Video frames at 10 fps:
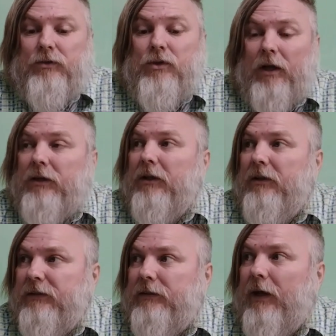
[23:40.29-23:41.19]
Do not
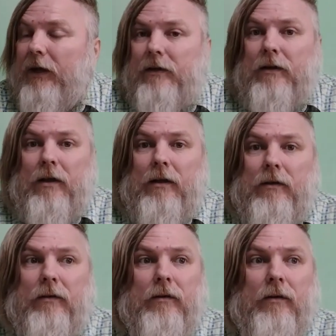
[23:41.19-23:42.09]
understand.
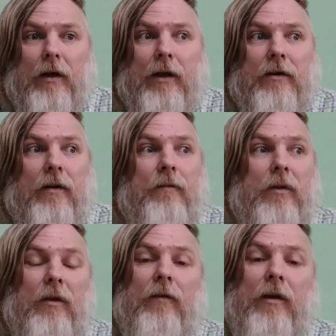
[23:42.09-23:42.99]
And
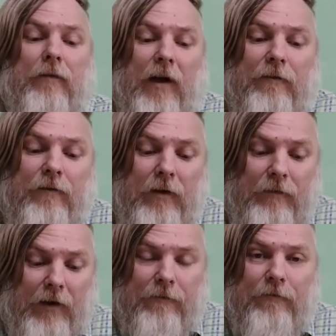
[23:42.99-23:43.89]

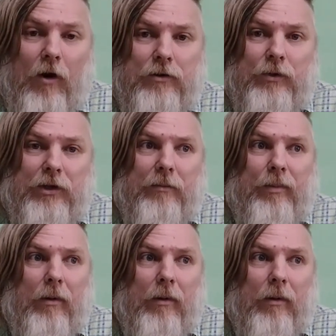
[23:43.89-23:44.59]
if I thought with the